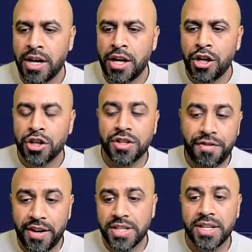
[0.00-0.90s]
So the
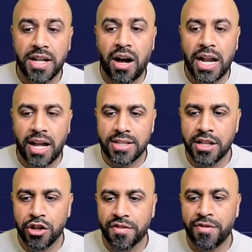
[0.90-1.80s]
first thing that I like to
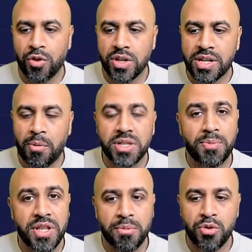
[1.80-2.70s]
look for is I want to
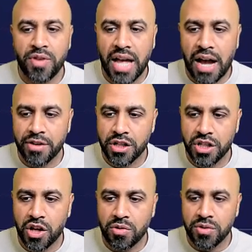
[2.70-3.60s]
be in the moving average
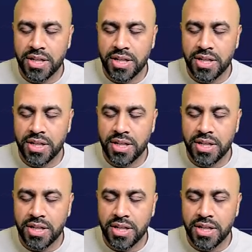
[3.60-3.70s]
zone.